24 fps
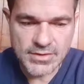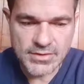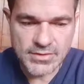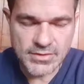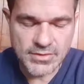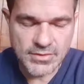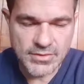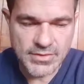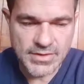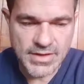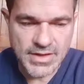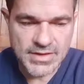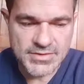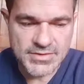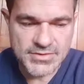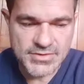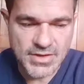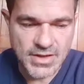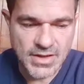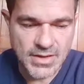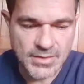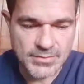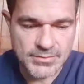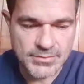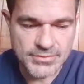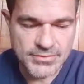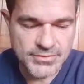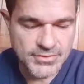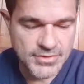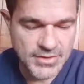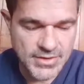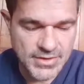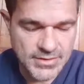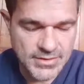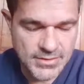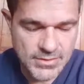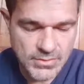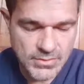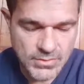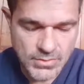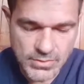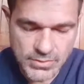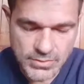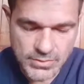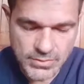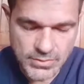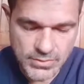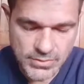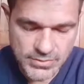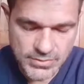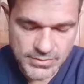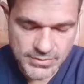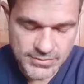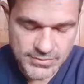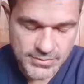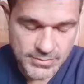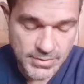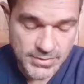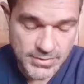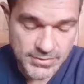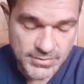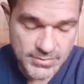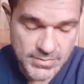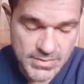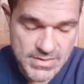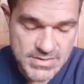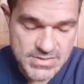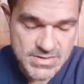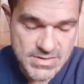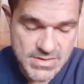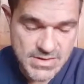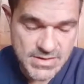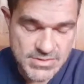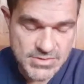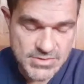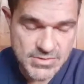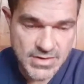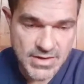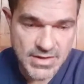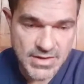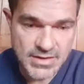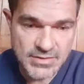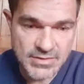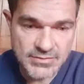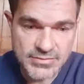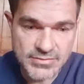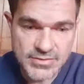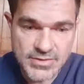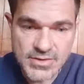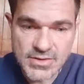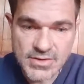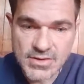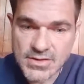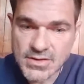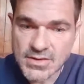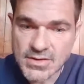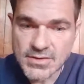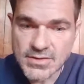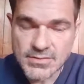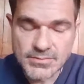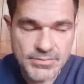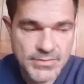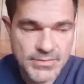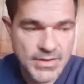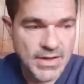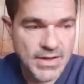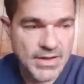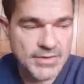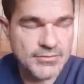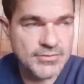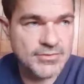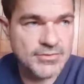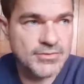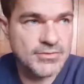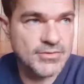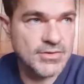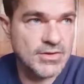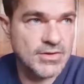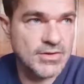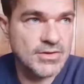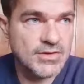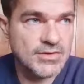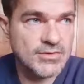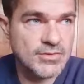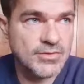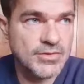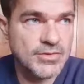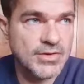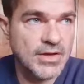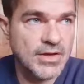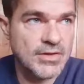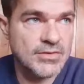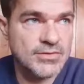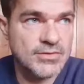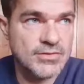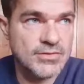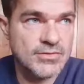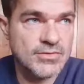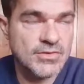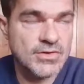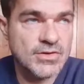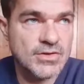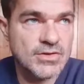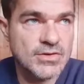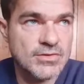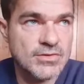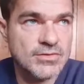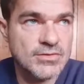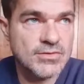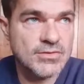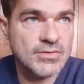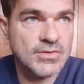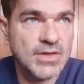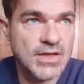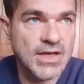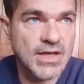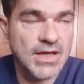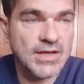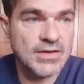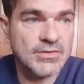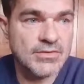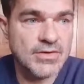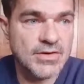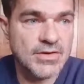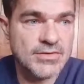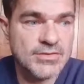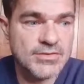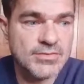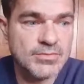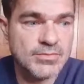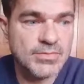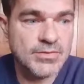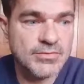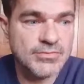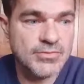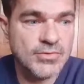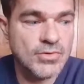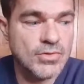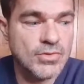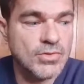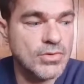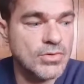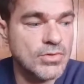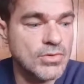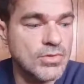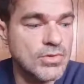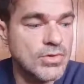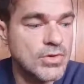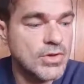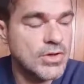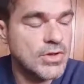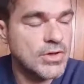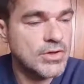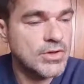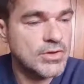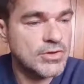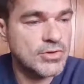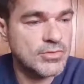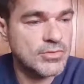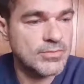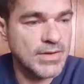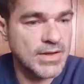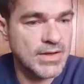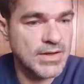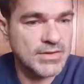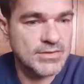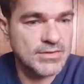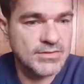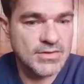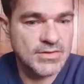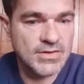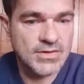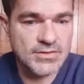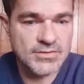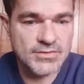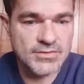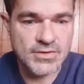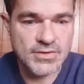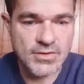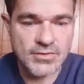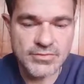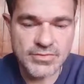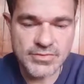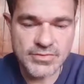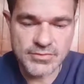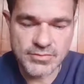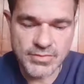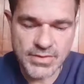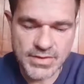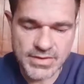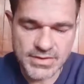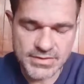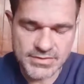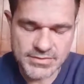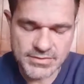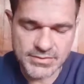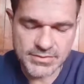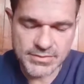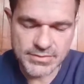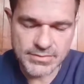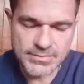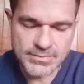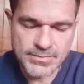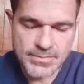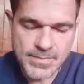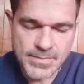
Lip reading: end times thing, or there's a possibility that you have hundreds of years or thousands of years ahead of us before humanity itself is ready to